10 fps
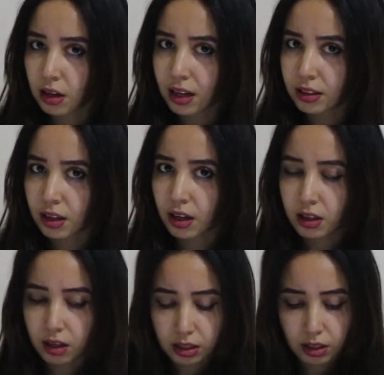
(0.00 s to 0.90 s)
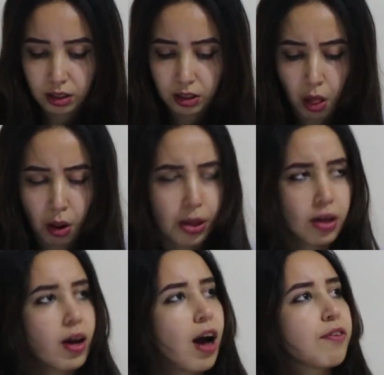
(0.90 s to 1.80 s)
I thought
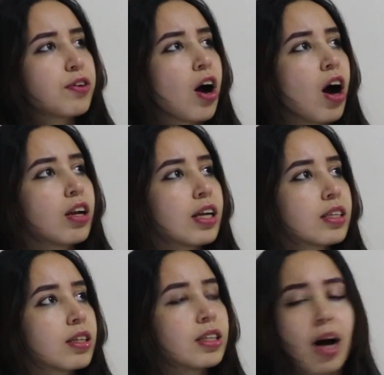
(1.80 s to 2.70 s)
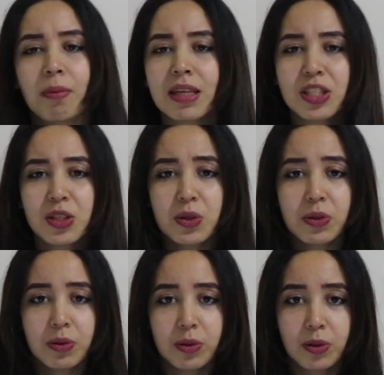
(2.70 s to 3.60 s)
I forgot, like, God bless you.